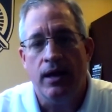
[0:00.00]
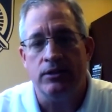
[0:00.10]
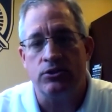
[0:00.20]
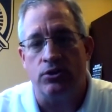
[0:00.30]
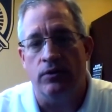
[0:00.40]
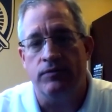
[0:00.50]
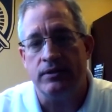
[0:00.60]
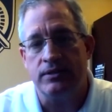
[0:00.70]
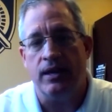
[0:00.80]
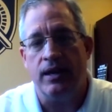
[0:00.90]
and served
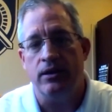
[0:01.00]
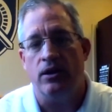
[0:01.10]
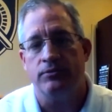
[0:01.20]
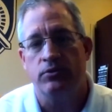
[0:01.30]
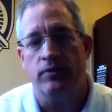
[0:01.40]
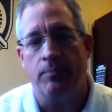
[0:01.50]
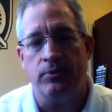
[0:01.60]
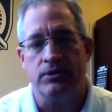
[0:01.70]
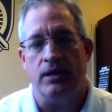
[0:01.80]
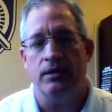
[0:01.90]
as the head officer
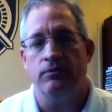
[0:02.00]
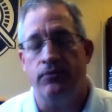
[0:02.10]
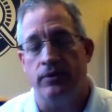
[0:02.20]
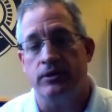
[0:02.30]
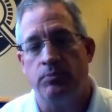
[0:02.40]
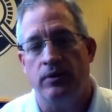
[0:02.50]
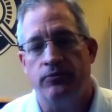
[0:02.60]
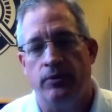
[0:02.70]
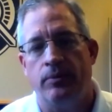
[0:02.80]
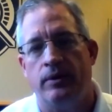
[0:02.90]
representative for the sprint
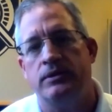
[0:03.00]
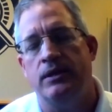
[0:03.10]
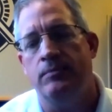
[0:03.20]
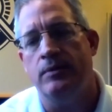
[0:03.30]
football team.